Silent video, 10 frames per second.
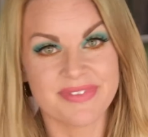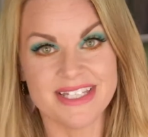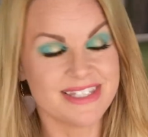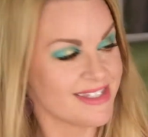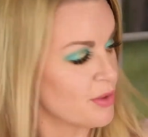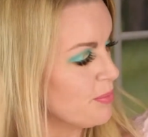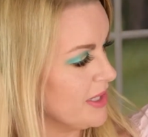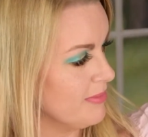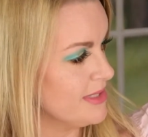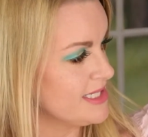it's so
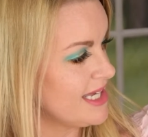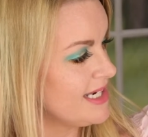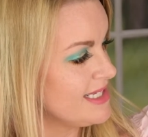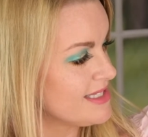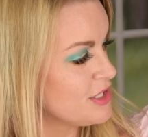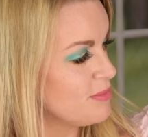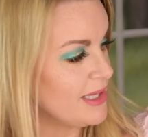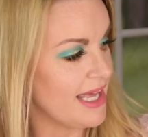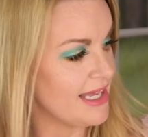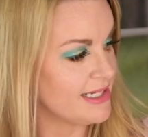pigmented, easy to
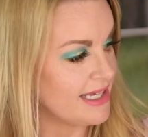blend.